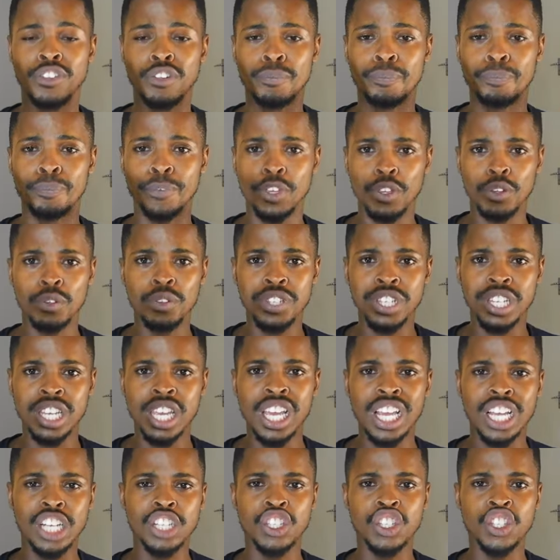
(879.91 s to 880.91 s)
The
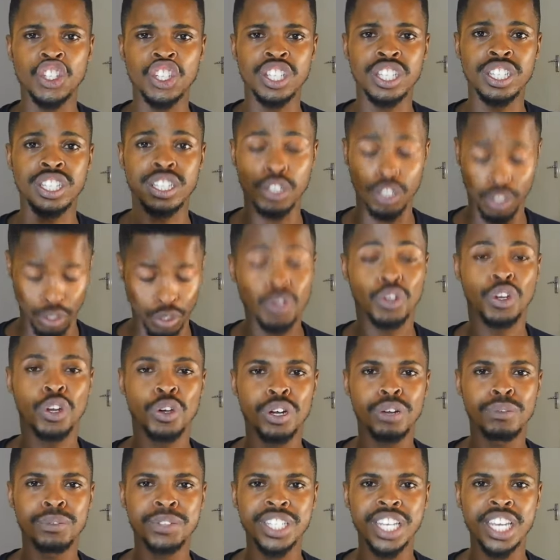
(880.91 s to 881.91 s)
music is just, you know
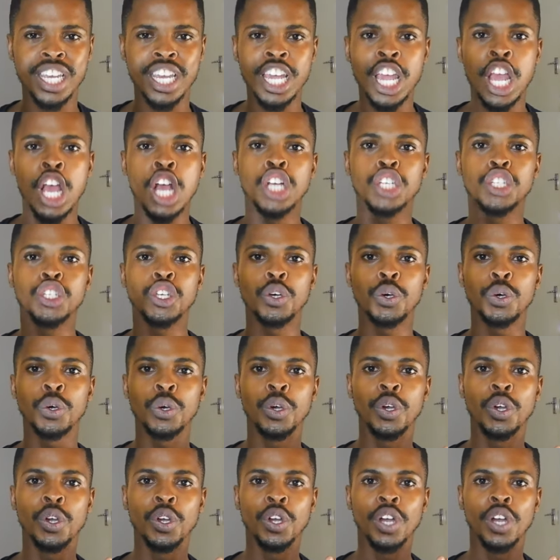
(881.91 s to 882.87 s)
what I'm saying? So